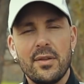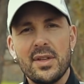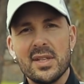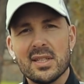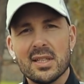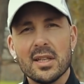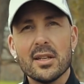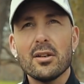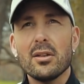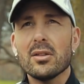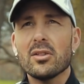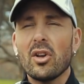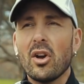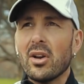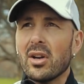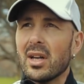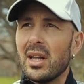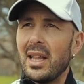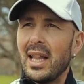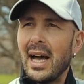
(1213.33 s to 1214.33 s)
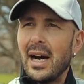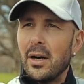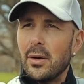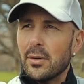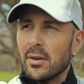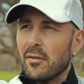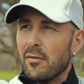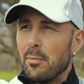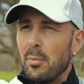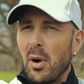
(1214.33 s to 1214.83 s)
this little dark
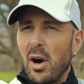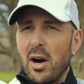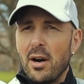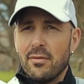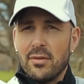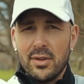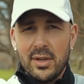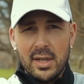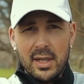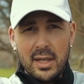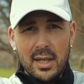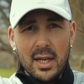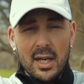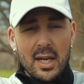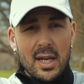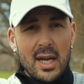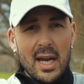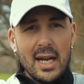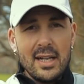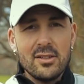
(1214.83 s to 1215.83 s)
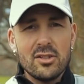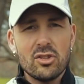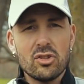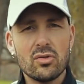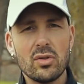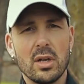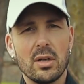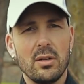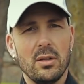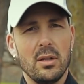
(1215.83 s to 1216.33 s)
cloud of poverty and
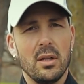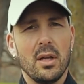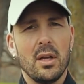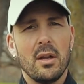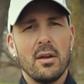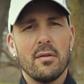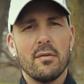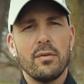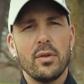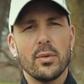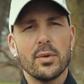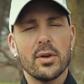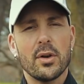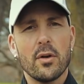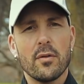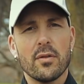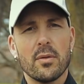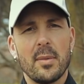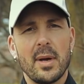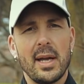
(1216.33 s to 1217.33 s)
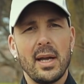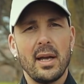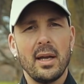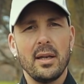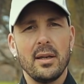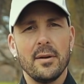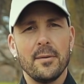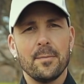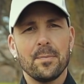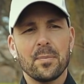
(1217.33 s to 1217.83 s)
struggle floated over my
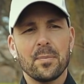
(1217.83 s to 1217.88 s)
head.